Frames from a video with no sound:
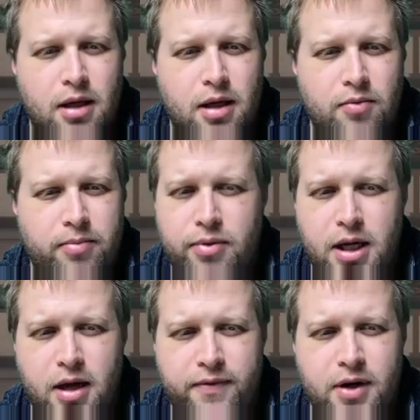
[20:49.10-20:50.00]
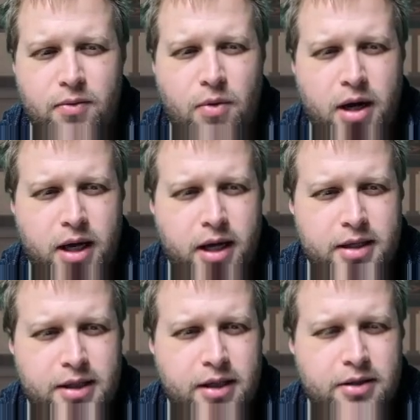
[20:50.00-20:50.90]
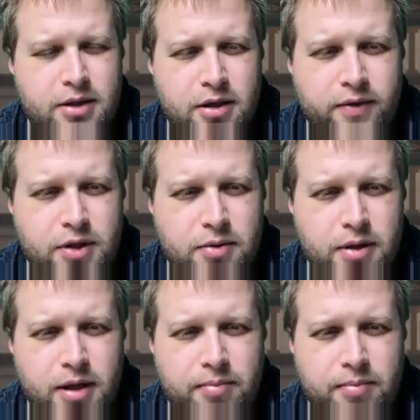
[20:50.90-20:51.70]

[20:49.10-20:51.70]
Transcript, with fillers: Pretty confident White has the conservatory,